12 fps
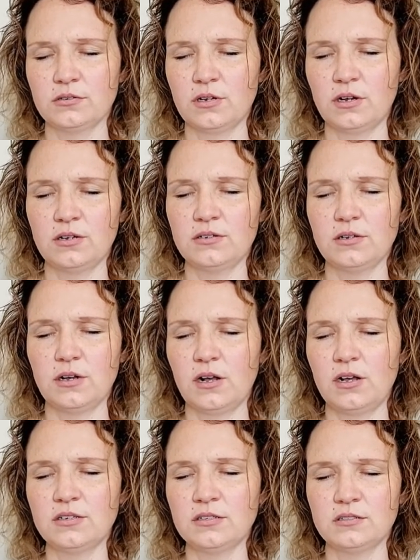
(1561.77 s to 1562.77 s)
on
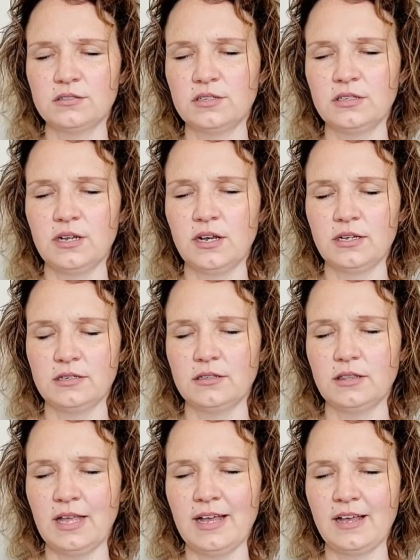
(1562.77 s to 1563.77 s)
honestly not
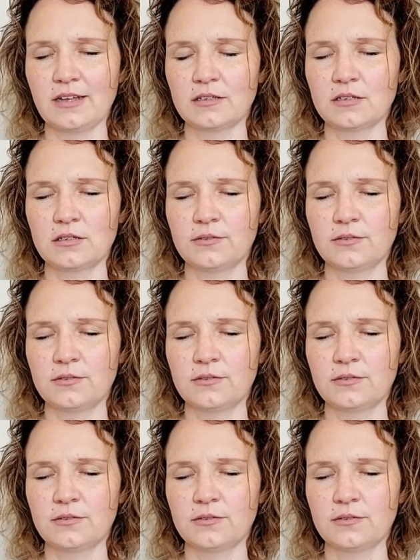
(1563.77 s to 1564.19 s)
lack